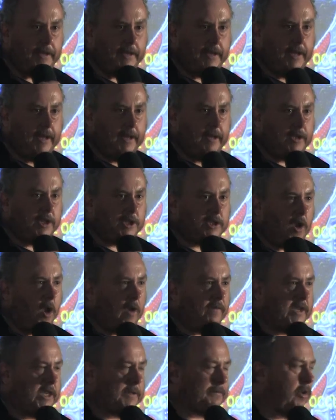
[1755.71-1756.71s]
to solve these
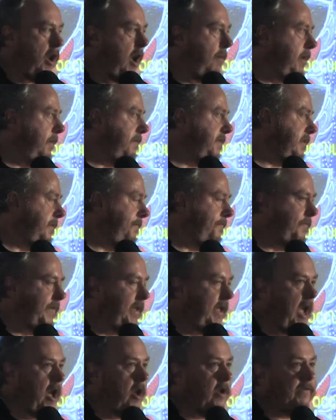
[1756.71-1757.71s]
problems
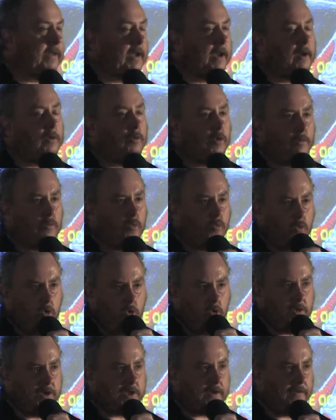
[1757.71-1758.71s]
out of the ruins
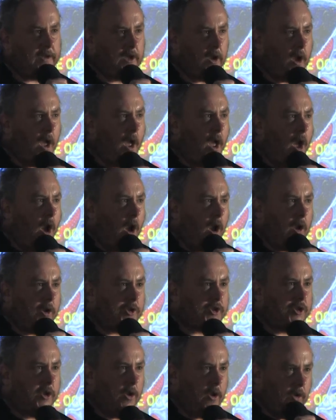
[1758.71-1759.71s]
of the
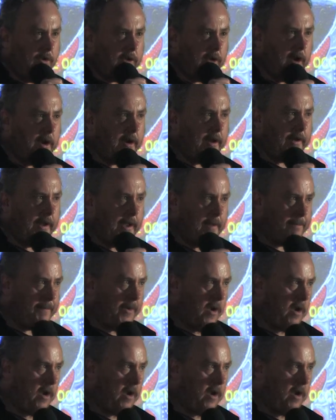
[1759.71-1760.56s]
Austro-Hungarian Empire.